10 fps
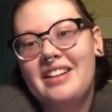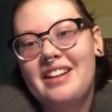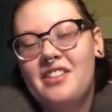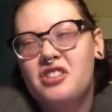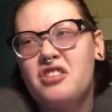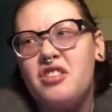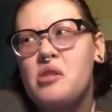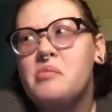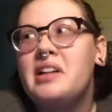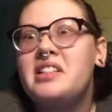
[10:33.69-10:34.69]
and there's so
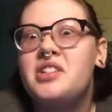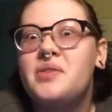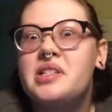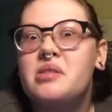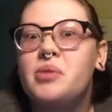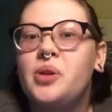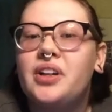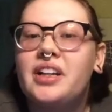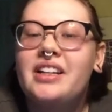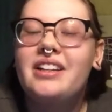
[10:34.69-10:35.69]
much to explore
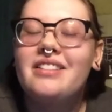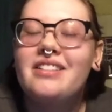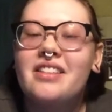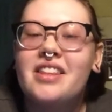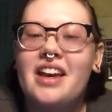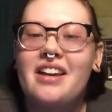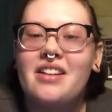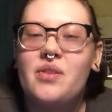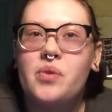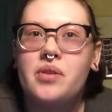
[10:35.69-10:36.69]
in it that
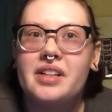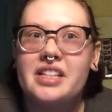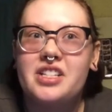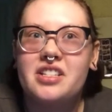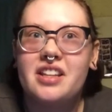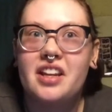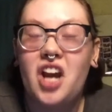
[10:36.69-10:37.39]
we're really just like,